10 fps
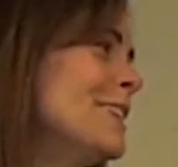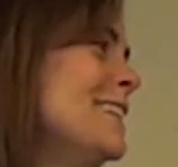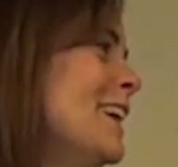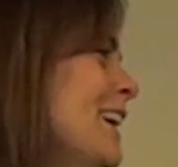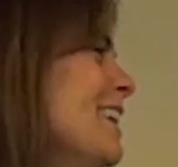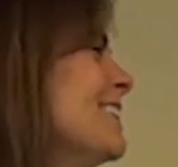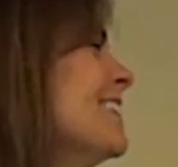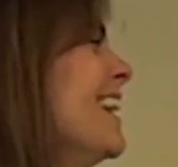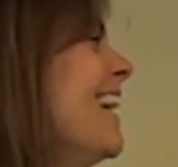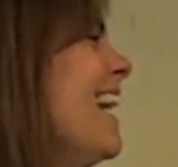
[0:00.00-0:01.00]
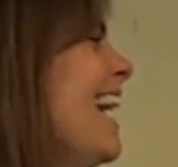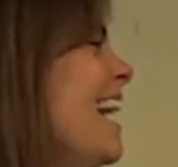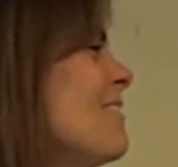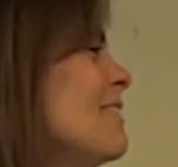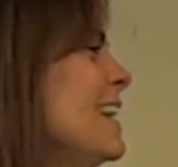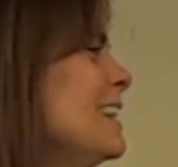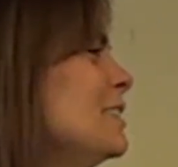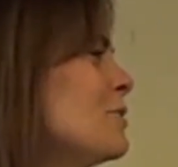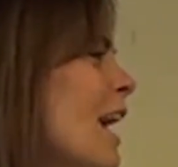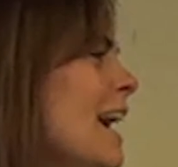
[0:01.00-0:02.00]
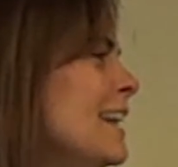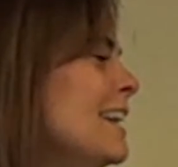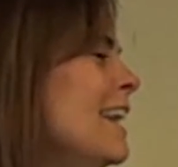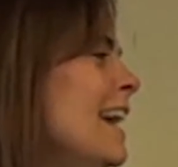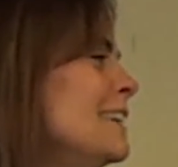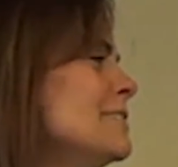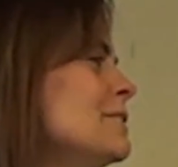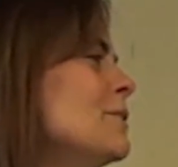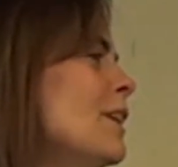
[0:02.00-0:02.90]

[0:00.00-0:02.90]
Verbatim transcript: Ontario. Um, in Dryden and Sioux